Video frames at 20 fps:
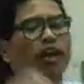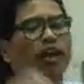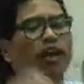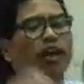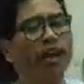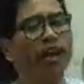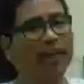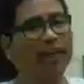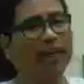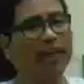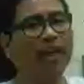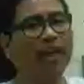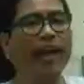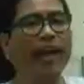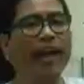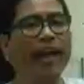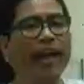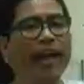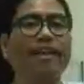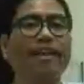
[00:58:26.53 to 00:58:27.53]

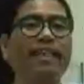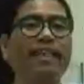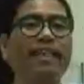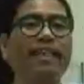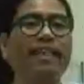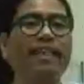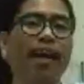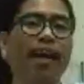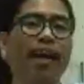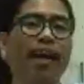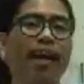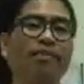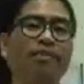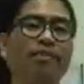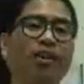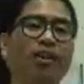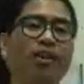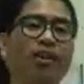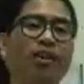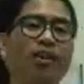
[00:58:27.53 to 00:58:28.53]
Okay,
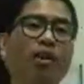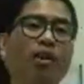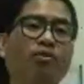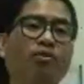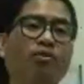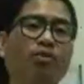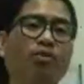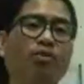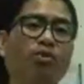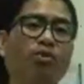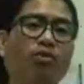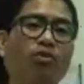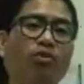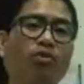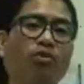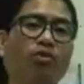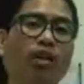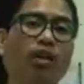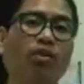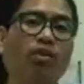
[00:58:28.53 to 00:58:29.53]
LDL is equals to
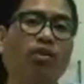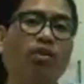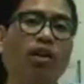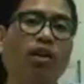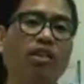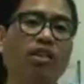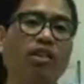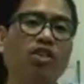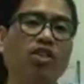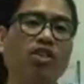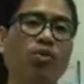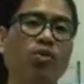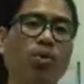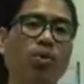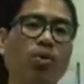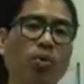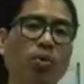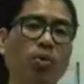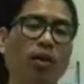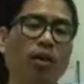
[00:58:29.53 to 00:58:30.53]
the total
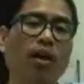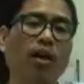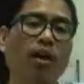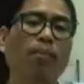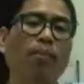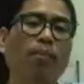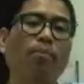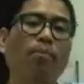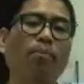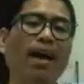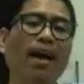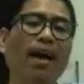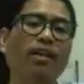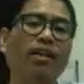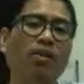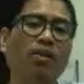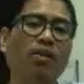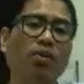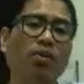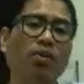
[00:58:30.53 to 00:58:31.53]
cholesterol
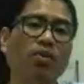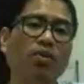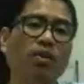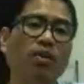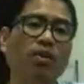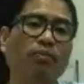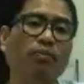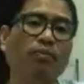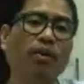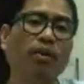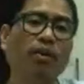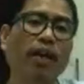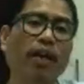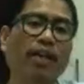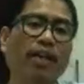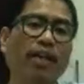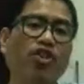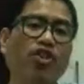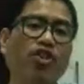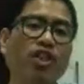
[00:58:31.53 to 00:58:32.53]
minus
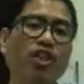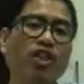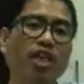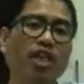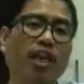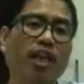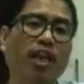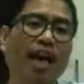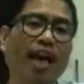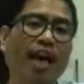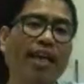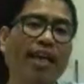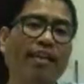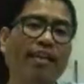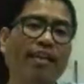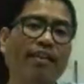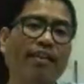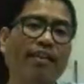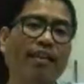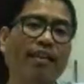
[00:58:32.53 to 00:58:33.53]
HDL,
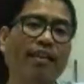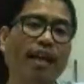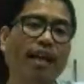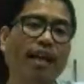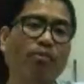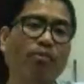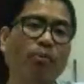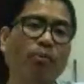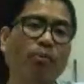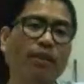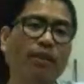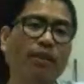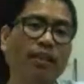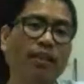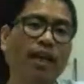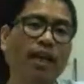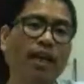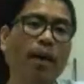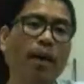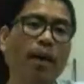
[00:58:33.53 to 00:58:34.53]
high density
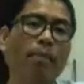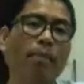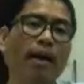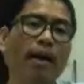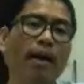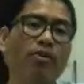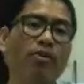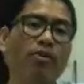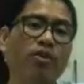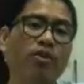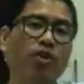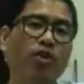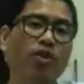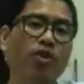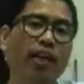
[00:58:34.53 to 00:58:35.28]
lipoprotein, minus